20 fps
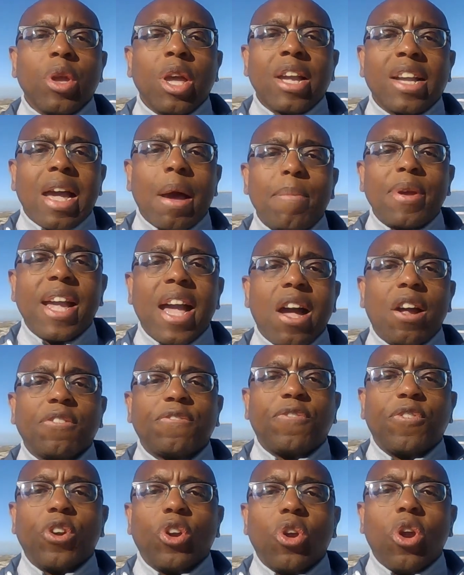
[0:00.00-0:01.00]
Coming out
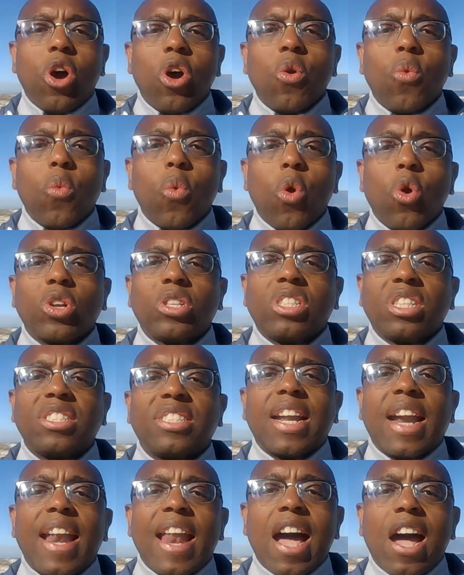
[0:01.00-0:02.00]
for a long walk just
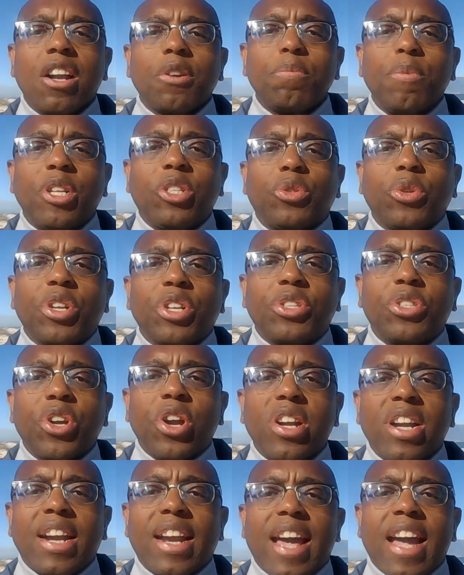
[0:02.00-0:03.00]
allowed me to
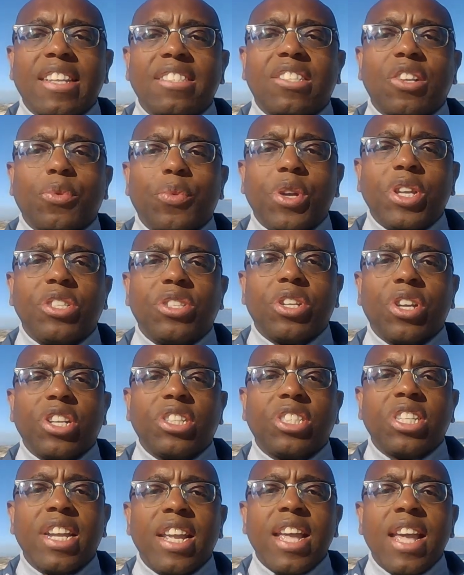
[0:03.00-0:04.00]
internalize the
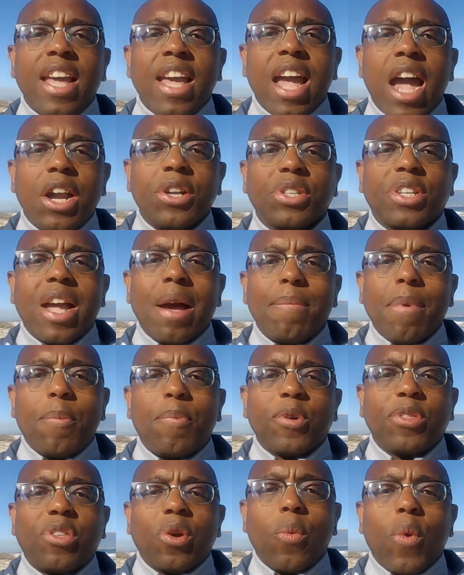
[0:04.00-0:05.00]
research and to come up
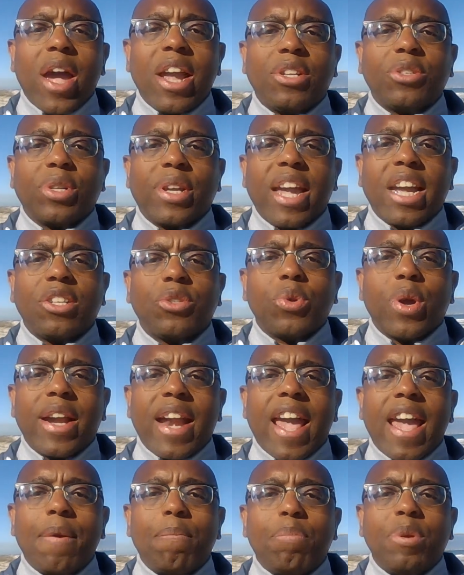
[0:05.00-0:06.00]
with a way to get to an
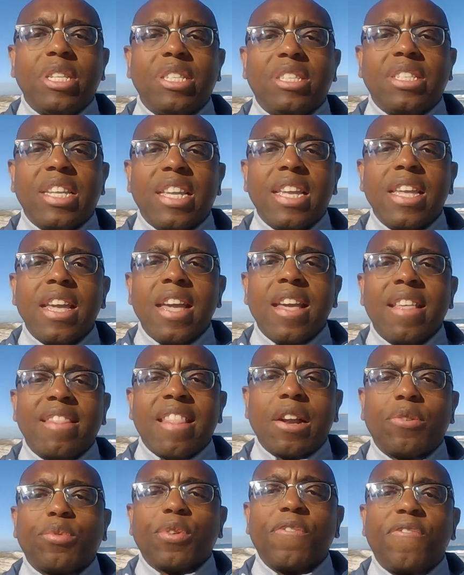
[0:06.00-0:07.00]
ABC
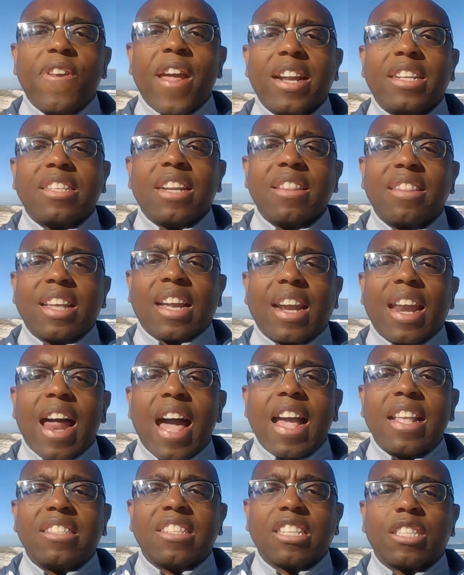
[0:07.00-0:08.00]
that reflected the
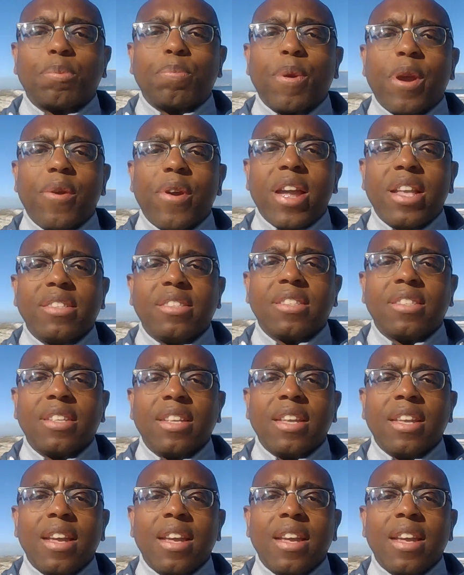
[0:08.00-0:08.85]
client's experience